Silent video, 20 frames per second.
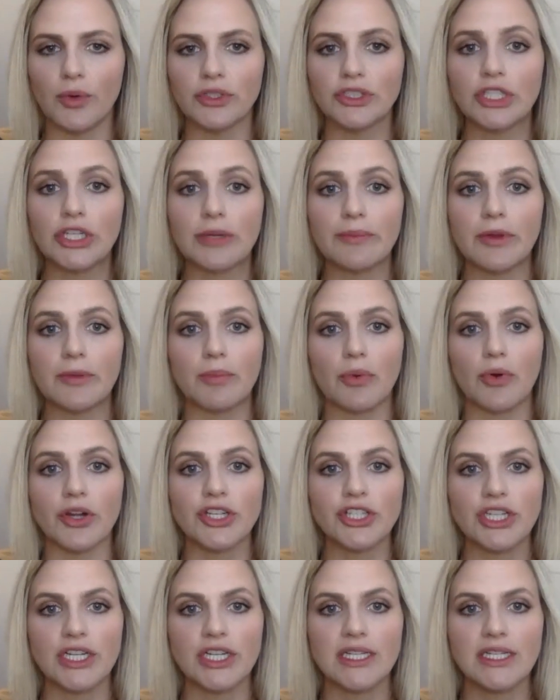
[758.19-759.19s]
term
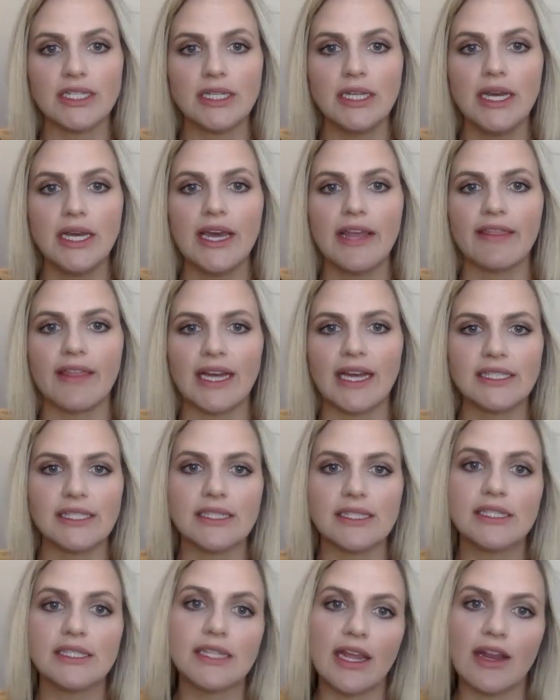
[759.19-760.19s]
abortion, that's
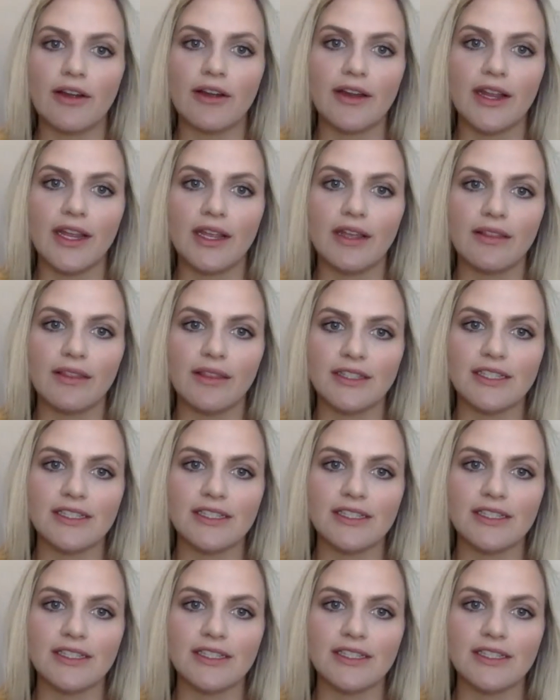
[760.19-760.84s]
a scary